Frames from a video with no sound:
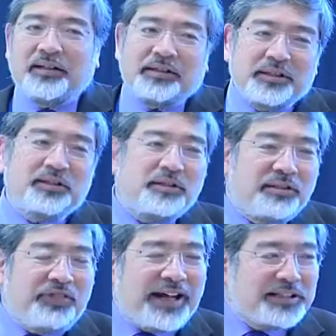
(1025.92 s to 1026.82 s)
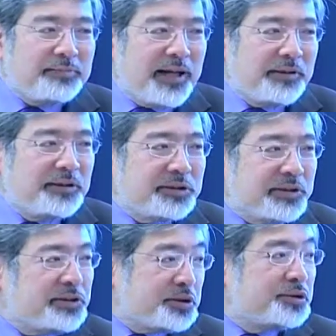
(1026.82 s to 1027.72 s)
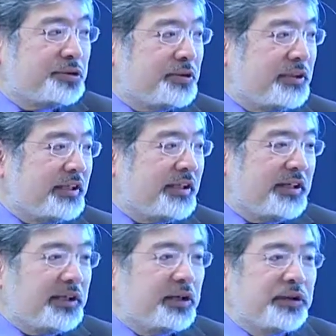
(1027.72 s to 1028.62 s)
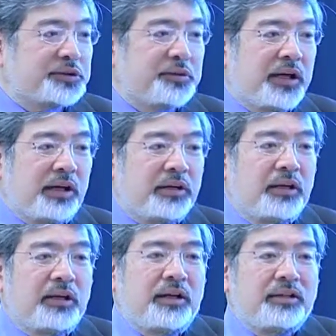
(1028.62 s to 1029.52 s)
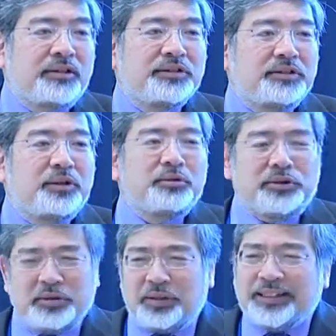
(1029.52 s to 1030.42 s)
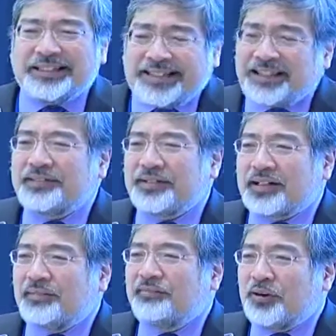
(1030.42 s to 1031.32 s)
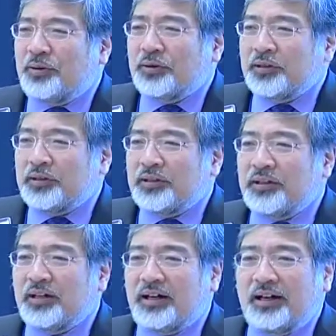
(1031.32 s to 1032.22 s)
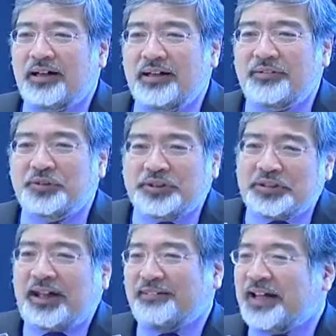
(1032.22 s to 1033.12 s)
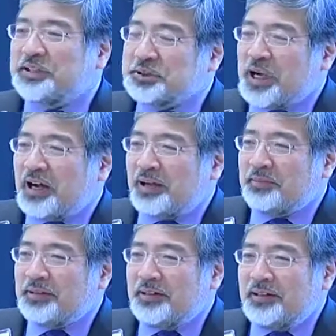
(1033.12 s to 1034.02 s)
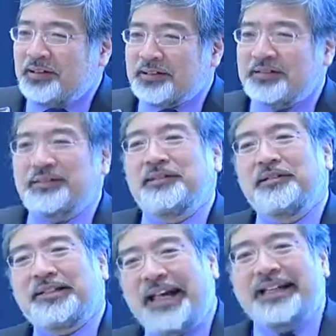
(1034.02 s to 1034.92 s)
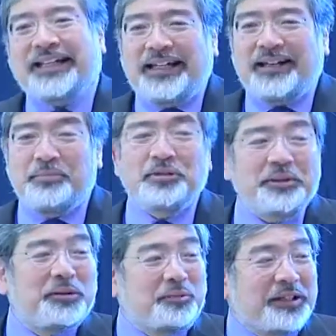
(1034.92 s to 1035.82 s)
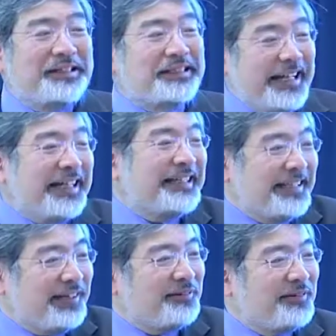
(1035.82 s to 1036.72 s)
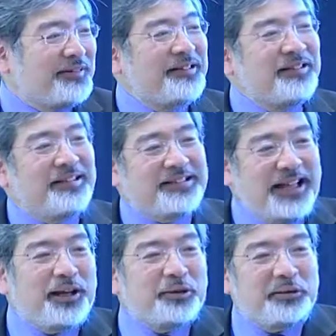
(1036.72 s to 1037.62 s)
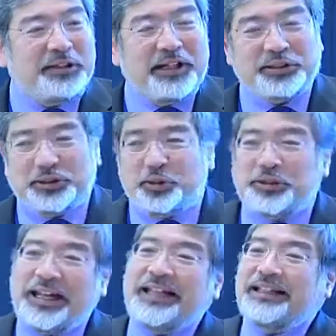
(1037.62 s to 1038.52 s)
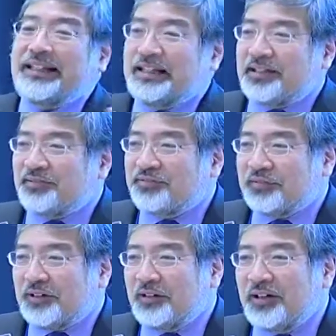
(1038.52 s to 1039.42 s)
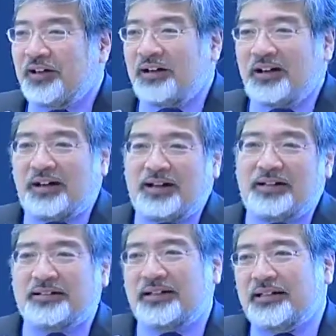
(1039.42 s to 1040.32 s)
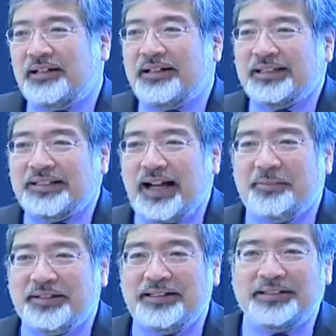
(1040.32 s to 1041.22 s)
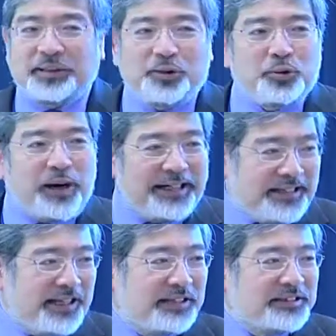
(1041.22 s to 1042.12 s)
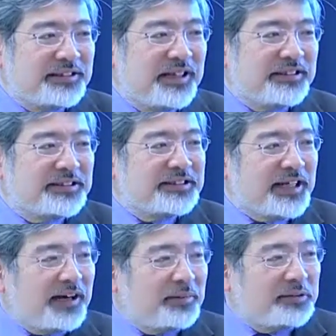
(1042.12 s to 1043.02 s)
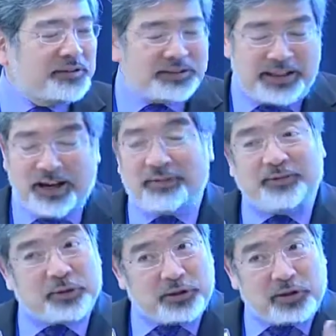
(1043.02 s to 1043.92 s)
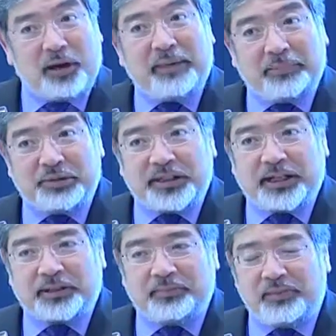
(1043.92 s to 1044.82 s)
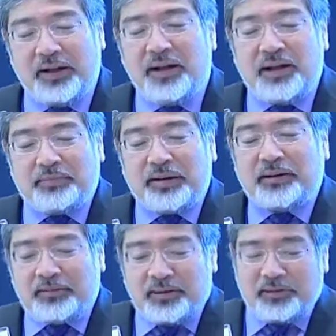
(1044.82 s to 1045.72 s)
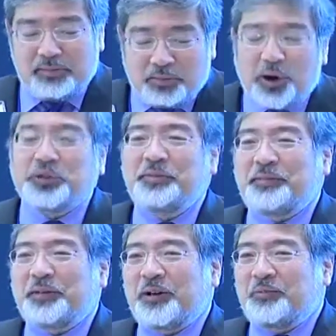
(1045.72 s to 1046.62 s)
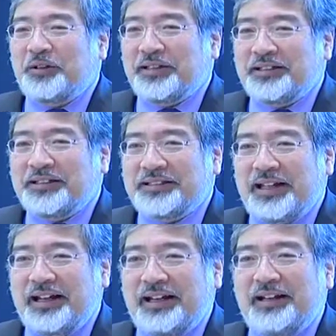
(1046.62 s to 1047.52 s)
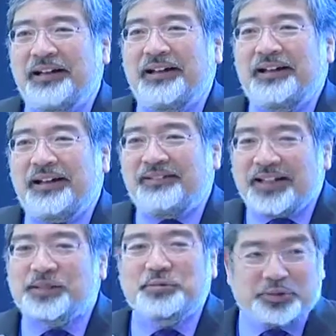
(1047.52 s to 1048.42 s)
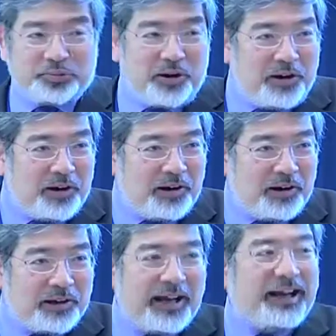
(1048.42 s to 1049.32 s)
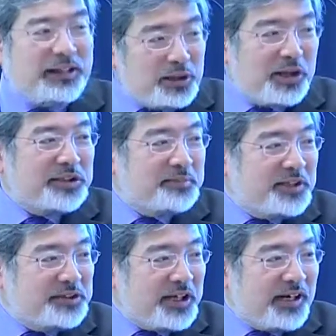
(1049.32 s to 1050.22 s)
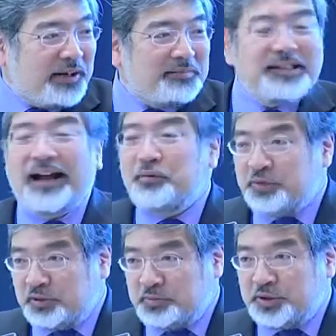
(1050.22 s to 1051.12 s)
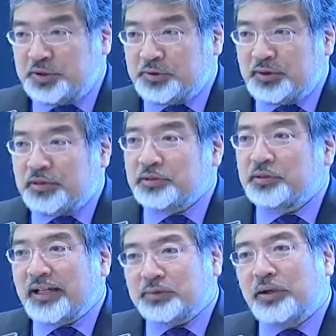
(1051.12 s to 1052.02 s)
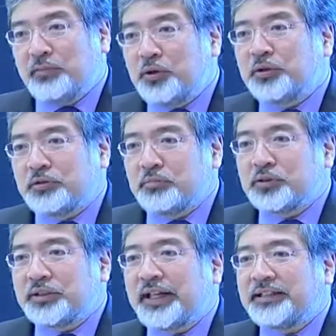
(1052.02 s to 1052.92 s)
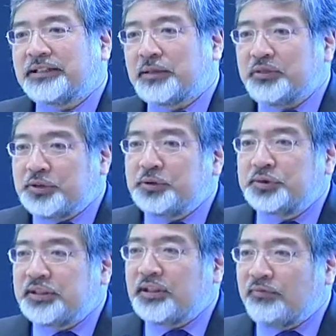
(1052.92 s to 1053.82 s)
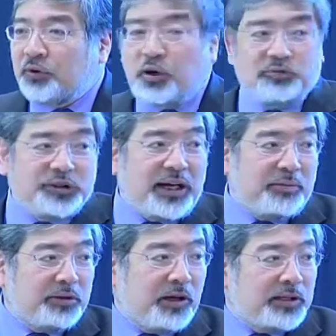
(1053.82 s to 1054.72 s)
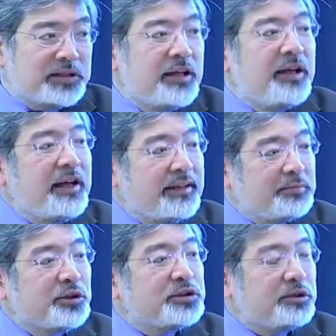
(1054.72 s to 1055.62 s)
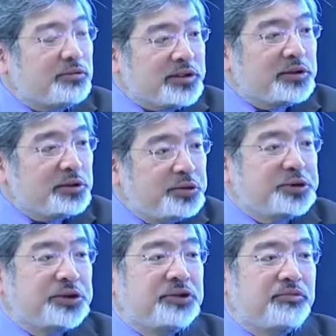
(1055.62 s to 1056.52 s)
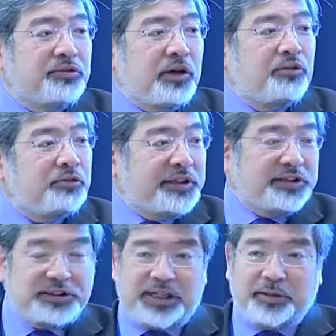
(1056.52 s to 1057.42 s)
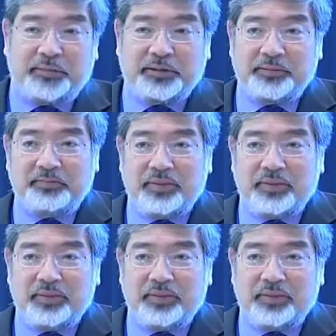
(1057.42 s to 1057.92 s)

the fact of the matter is, and this is true in the EEO as well, there's no incentive to come forward if you still have that job. Because you take the hit. Most people are willing to take the hit with a salary reduction or take the hit for an assignment that isn't quite as desirable as they have, even though the law might protect them. But most people are willing to say, if this was wrong and I lost my job, then I will pursue it. And so that's why most cases that we do see involve job loss. And most of the resolutions involve reinstatement.